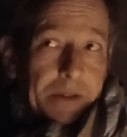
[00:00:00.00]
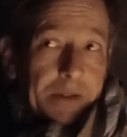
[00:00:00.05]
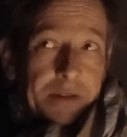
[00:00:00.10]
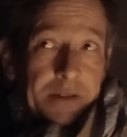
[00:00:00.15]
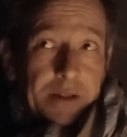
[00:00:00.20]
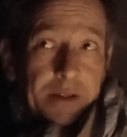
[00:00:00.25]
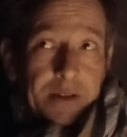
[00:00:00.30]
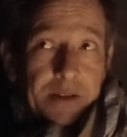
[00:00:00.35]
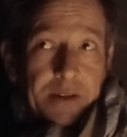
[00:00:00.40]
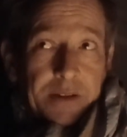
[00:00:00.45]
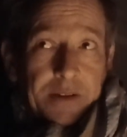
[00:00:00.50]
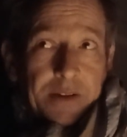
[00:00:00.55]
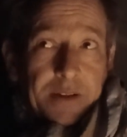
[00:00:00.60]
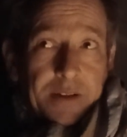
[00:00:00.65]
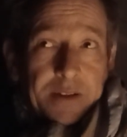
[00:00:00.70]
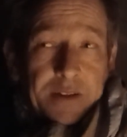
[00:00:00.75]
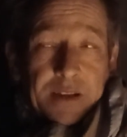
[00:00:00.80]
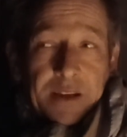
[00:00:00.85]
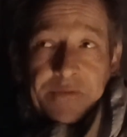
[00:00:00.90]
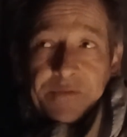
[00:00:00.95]
They're the only
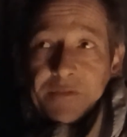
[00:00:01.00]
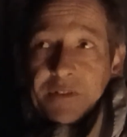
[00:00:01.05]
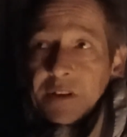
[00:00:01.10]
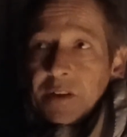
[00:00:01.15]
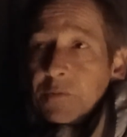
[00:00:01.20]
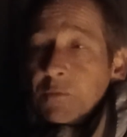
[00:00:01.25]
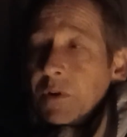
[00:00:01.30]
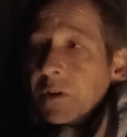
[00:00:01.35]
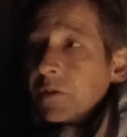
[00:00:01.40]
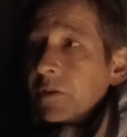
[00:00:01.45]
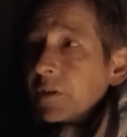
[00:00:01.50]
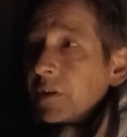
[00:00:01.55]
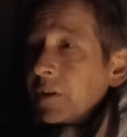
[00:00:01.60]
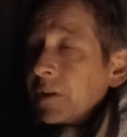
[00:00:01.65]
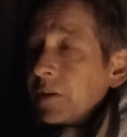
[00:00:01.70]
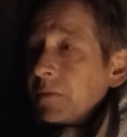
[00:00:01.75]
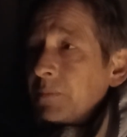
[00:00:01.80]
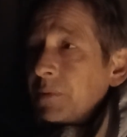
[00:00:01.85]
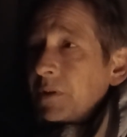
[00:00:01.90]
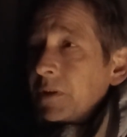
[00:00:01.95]
things that haven't really woken
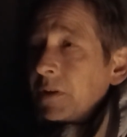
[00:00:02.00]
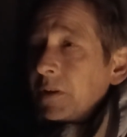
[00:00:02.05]
up.